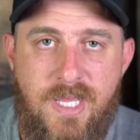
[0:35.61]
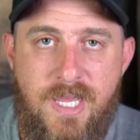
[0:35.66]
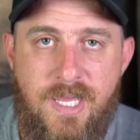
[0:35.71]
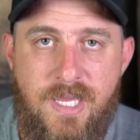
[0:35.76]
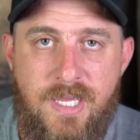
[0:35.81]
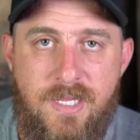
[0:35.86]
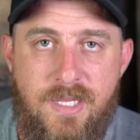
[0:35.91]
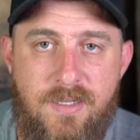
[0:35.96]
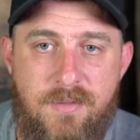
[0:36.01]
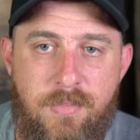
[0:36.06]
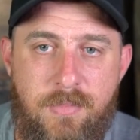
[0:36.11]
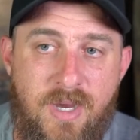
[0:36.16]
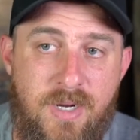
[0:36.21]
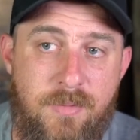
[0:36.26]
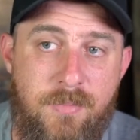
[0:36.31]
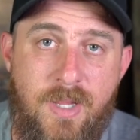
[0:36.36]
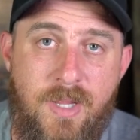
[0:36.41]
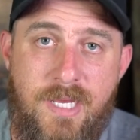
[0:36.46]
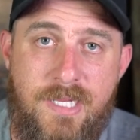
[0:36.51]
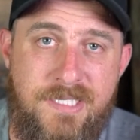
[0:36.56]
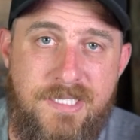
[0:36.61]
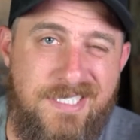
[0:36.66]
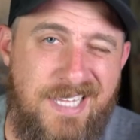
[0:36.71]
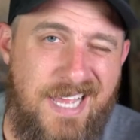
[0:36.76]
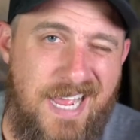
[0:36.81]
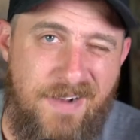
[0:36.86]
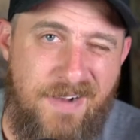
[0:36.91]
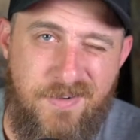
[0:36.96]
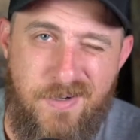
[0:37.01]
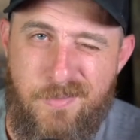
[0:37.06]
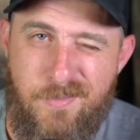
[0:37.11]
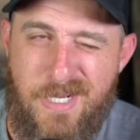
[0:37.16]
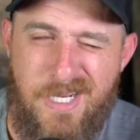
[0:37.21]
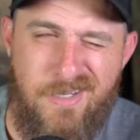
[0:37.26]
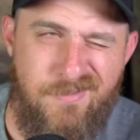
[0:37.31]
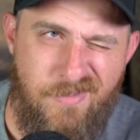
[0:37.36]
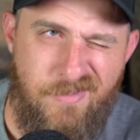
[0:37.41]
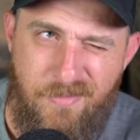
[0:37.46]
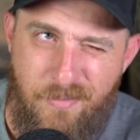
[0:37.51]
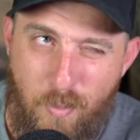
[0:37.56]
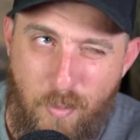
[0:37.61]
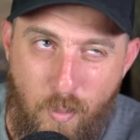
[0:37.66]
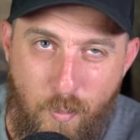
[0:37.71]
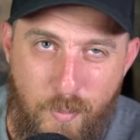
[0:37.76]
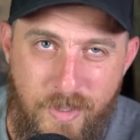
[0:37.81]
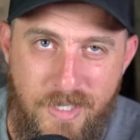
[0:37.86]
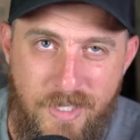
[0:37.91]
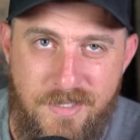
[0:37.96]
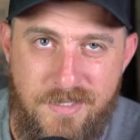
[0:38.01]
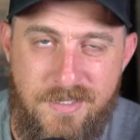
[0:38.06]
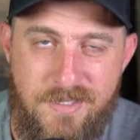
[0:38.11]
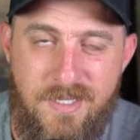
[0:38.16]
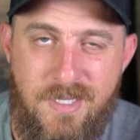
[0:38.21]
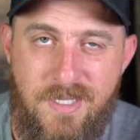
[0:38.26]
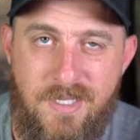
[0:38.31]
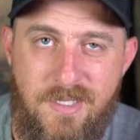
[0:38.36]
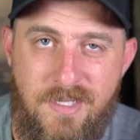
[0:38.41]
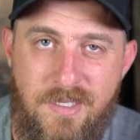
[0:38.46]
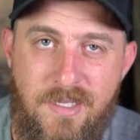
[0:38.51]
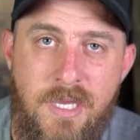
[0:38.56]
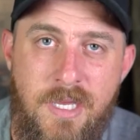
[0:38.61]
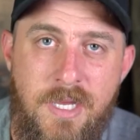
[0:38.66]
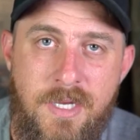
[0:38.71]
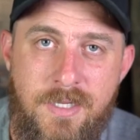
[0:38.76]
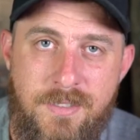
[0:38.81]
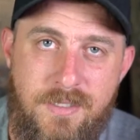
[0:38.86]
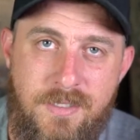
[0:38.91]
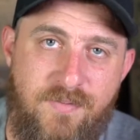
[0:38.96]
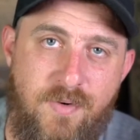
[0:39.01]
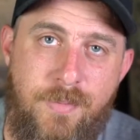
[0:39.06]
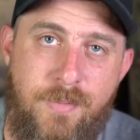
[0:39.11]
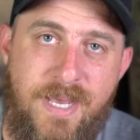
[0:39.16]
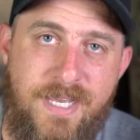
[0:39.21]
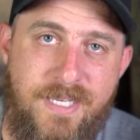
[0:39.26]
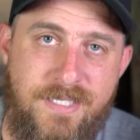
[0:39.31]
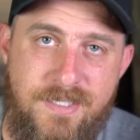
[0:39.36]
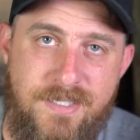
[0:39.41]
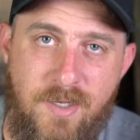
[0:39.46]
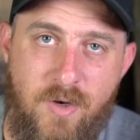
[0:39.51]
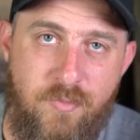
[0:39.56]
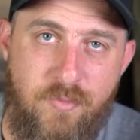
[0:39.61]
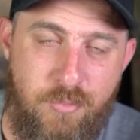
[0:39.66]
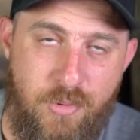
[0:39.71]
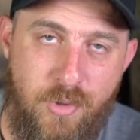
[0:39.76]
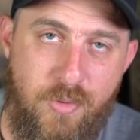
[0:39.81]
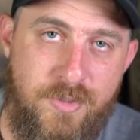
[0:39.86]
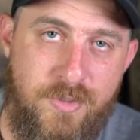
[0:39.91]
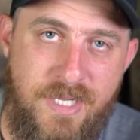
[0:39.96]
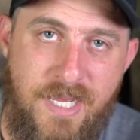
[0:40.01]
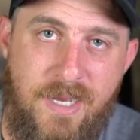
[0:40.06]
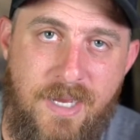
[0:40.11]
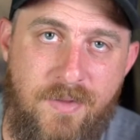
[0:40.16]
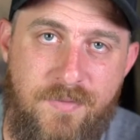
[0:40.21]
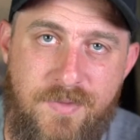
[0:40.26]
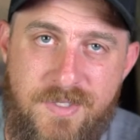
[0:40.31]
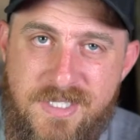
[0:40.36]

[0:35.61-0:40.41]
And the bottom line is that after about 4 weeks, the duffel bag itself broke down.